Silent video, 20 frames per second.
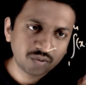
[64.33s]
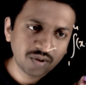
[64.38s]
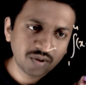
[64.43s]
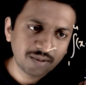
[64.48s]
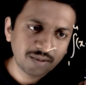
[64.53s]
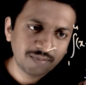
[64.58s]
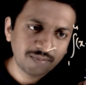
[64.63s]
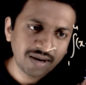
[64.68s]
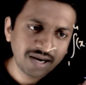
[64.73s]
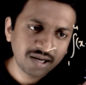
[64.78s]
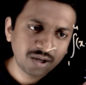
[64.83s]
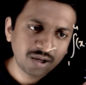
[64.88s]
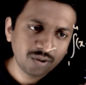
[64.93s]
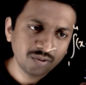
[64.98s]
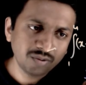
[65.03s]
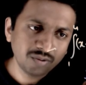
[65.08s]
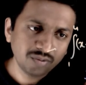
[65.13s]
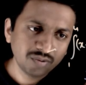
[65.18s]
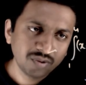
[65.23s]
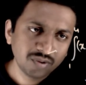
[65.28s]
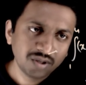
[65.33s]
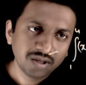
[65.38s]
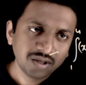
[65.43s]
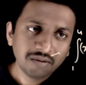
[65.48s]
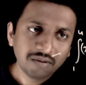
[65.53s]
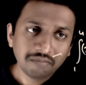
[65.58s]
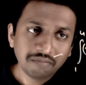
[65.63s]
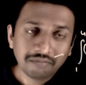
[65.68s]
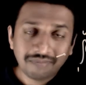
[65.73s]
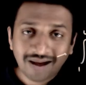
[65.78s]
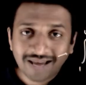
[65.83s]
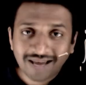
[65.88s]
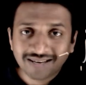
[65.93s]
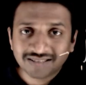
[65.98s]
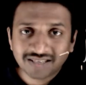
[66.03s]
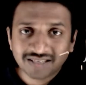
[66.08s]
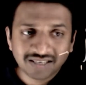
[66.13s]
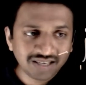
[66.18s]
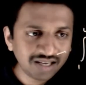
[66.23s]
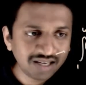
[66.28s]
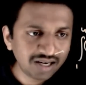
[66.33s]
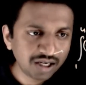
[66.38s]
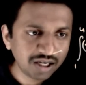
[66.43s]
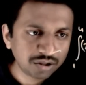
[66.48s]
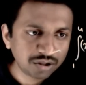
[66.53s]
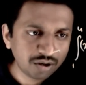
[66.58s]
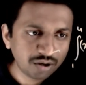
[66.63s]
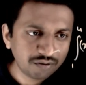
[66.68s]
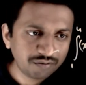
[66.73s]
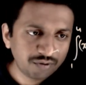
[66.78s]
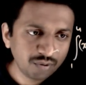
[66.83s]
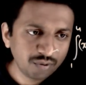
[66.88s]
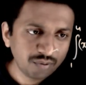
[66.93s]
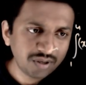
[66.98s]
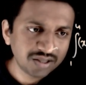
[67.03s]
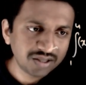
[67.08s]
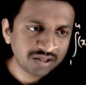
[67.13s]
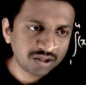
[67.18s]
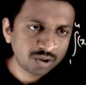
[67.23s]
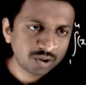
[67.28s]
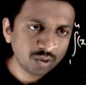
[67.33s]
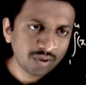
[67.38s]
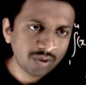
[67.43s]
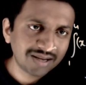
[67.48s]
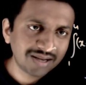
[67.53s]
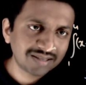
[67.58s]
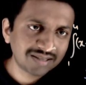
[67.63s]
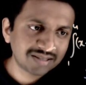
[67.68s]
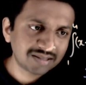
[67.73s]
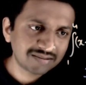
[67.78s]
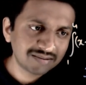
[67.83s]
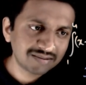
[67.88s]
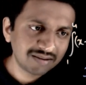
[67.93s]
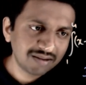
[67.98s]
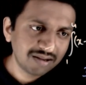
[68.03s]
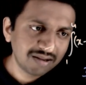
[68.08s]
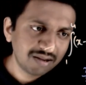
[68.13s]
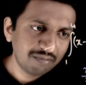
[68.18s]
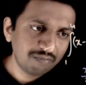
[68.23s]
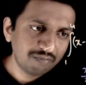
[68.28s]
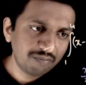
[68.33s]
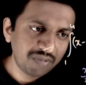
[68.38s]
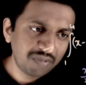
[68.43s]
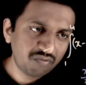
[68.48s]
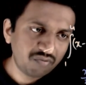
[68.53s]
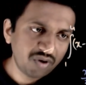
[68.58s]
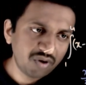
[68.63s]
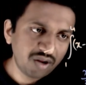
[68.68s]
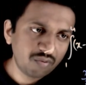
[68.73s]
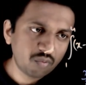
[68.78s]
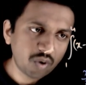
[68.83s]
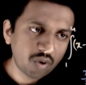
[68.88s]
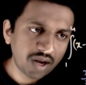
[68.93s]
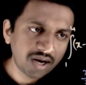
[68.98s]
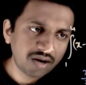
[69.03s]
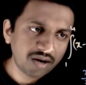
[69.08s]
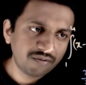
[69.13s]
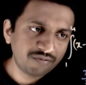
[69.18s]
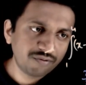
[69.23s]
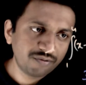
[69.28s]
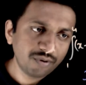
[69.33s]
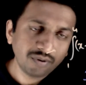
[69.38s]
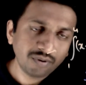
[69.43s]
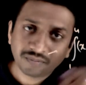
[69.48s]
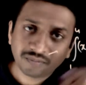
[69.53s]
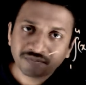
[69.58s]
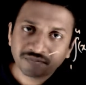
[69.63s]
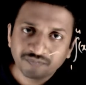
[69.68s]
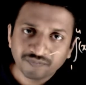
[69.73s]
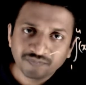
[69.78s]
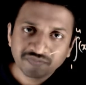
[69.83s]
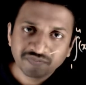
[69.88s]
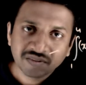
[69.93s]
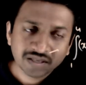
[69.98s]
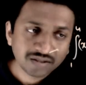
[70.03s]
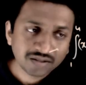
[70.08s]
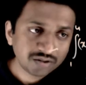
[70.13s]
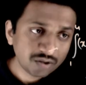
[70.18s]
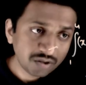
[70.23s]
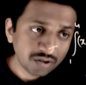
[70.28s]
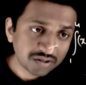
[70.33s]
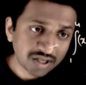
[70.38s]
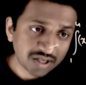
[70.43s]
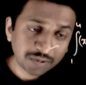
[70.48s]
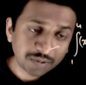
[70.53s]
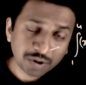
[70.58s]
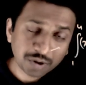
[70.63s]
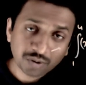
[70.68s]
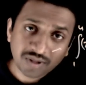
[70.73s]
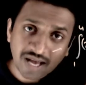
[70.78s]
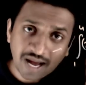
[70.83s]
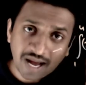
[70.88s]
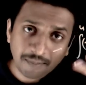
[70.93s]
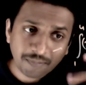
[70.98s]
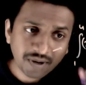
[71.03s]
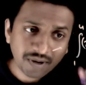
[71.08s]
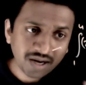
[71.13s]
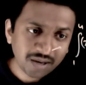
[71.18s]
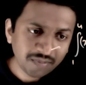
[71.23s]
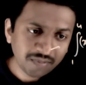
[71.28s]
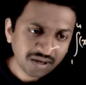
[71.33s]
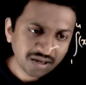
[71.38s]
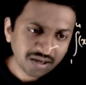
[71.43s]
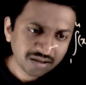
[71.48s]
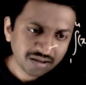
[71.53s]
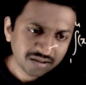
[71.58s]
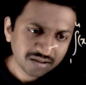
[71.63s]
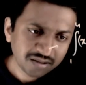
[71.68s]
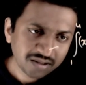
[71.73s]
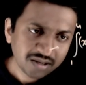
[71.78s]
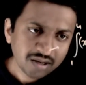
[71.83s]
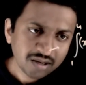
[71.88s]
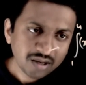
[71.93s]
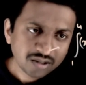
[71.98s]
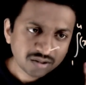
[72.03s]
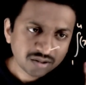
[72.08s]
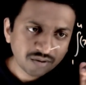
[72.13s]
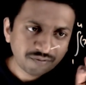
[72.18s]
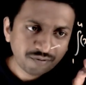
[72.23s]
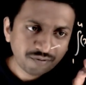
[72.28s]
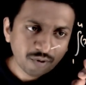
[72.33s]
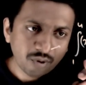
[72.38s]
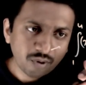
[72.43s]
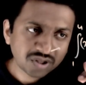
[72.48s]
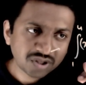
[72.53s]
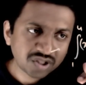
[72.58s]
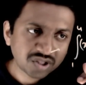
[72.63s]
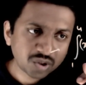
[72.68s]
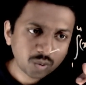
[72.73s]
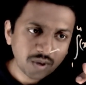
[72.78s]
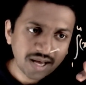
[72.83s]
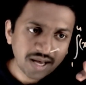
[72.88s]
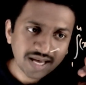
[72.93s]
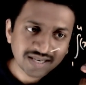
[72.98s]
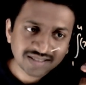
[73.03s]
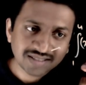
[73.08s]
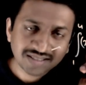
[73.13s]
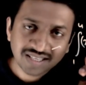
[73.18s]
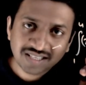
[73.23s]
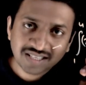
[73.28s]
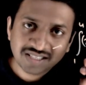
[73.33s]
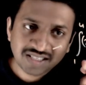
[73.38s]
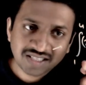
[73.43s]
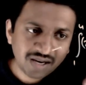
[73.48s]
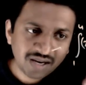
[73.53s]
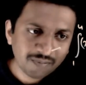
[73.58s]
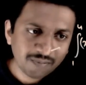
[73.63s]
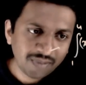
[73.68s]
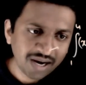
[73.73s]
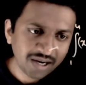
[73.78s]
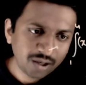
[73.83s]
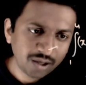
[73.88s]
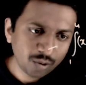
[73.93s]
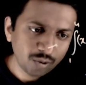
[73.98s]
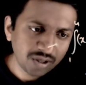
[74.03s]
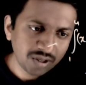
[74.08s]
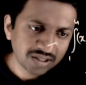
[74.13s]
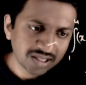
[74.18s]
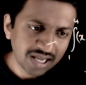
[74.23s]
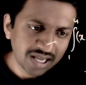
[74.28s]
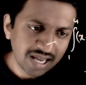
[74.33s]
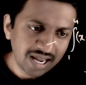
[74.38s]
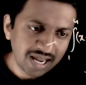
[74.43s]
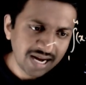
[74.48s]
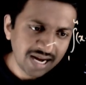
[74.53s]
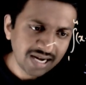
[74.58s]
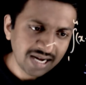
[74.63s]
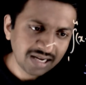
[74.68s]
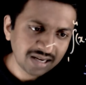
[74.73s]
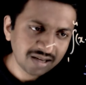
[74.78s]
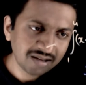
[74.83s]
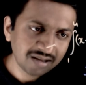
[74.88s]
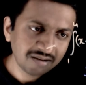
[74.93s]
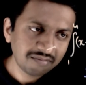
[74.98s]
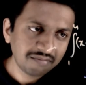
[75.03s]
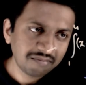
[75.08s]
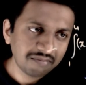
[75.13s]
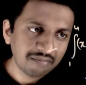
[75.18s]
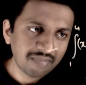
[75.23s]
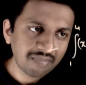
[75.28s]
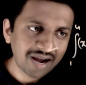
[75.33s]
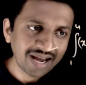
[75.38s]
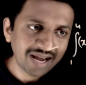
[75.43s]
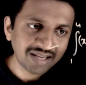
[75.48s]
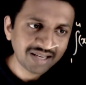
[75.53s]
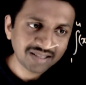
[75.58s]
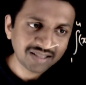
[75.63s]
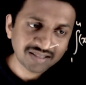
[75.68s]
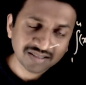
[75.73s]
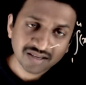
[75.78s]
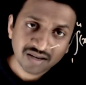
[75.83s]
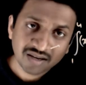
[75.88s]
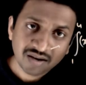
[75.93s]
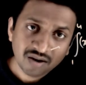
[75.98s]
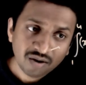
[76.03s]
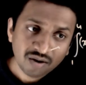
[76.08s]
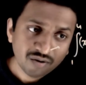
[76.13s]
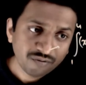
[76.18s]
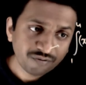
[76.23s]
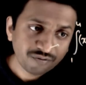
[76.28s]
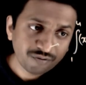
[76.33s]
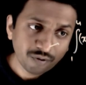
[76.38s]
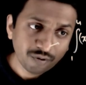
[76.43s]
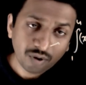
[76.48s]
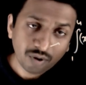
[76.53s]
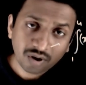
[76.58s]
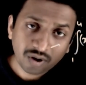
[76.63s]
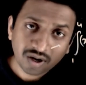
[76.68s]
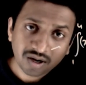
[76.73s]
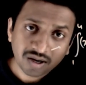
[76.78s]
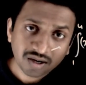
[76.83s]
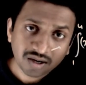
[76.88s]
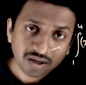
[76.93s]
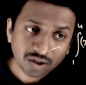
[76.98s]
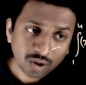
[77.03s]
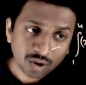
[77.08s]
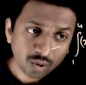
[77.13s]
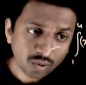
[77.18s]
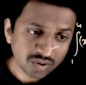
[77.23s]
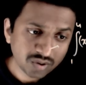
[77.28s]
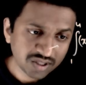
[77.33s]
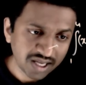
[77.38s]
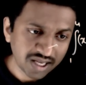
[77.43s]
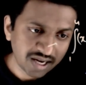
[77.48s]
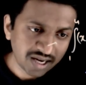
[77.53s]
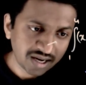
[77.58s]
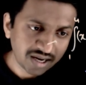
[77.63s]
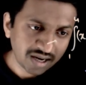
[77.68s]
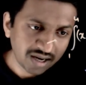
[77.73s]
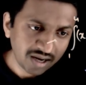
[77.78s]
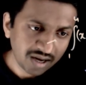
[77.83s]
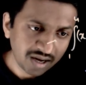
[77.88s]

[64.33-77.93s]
square by 2 minus integration of 2 is 2x between 1 and 4. So you substitute the upper limit. So 4 square 16 by 2 is 8 minus 4 2z